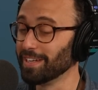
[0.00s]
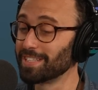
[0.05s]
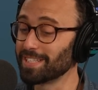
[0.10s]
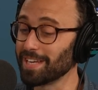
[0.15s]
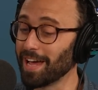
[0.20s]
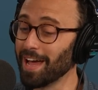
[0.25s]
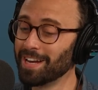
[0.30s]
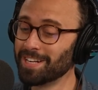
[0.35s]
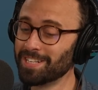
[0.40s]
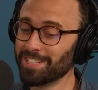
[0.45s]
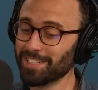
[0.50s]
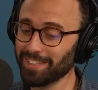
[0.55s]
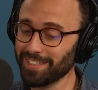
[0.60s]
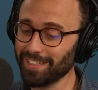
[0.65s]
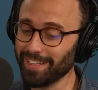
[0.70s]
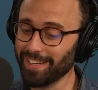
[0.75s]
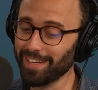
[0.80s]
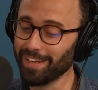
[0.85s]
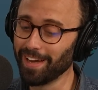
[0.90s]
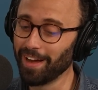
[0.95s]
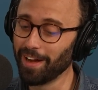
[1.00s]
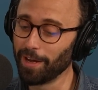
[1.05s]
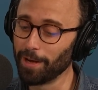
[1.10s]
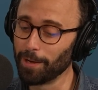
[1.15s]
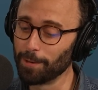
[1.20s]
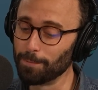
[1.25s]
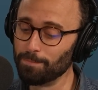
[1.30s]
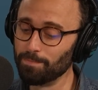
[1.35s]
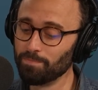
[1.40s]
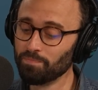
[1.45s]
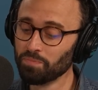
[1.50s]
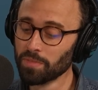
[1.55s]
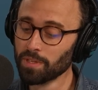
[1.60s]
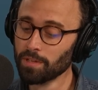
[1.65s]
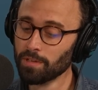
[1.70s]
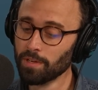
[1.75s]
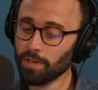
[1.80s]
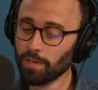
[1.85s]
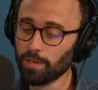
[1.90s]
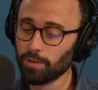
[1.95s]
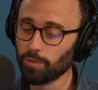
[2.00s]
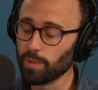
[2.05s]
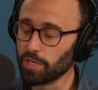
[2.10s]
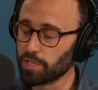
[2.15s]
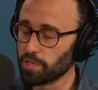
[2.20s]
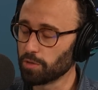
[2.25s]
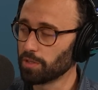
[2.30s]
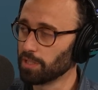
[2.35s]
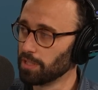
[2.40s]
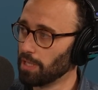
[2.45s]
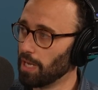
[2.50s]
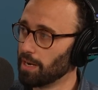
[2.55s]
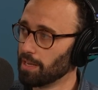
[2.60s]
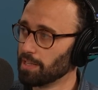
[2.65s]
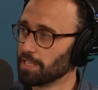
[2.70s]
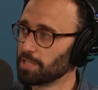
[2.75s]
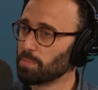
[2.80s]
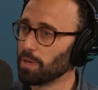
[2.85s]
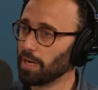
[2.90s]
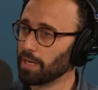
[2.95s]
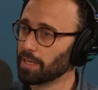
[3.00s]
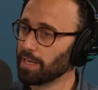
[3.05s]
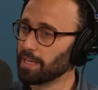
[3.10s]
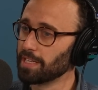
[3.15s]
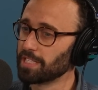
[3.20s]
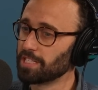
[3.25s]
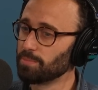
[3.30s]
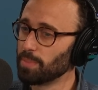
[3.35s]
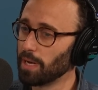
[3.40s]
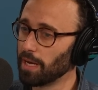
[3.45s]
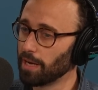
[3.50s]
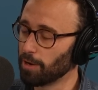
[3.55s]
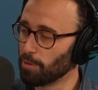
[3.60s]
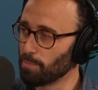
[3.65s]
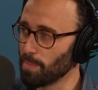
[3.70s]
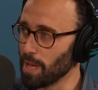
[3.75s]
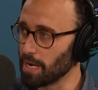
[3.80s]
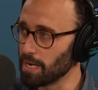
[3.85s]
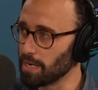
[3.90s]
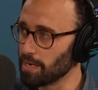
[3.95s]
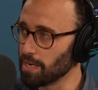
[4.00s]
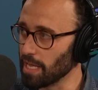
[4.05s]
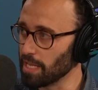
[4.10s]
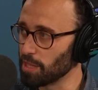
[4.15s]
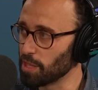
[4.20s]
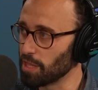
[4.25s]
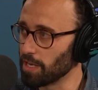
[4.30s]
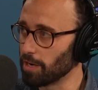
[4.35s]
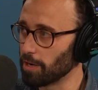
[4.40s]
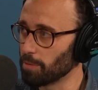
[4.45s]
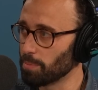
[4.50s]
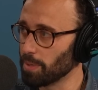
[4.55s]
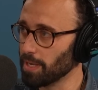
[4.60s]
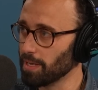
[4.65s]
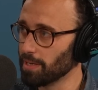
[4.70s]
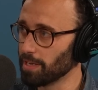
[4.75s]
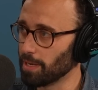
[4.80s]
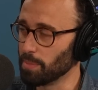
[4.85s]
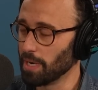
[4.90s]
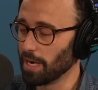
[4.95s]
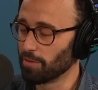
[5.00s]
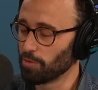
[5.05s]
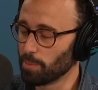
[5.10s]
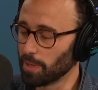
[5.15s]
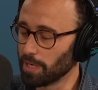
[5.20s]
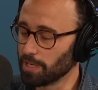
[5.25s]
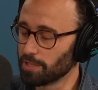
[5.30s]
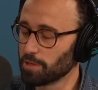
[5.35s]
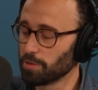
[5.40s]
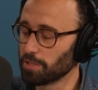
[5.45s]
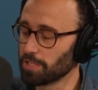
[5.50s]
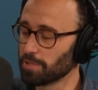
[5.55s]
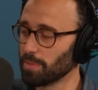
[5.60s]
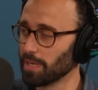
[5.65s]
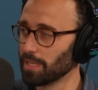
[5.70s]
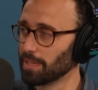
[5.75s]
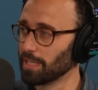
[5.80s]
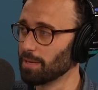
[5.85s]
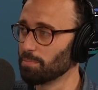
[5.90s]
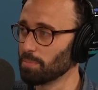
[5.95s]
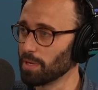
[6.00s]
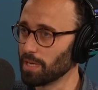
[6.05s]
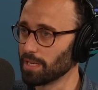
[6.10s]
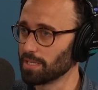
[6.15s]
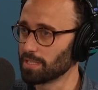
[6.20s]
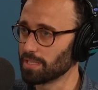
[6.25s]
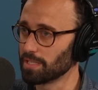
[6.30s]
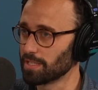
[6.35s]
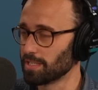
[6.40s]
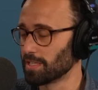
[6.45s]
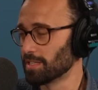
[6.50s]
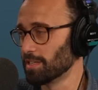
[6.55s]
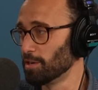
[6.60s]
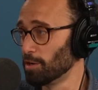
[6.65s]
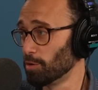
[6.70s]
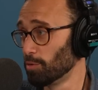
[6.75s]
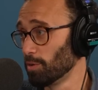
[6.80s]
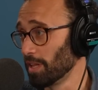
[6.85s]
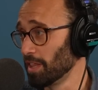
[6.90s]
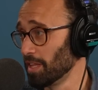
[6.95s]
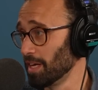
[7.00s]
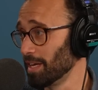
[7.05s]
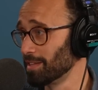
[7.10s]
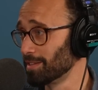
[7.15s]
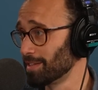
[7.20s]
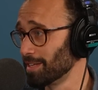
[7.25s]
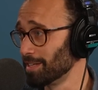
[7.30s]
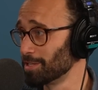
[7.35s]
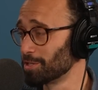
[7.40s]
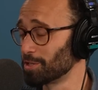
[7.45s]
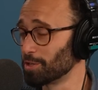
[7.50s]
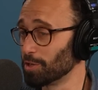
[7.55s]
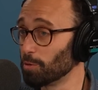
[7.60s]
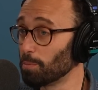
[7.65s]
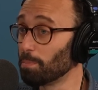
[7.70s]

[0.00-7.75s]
It's actually, we joke a lot on this podcast about how men need therapy. I mean, everybody jokes about that because it's, you know, a thing that is true.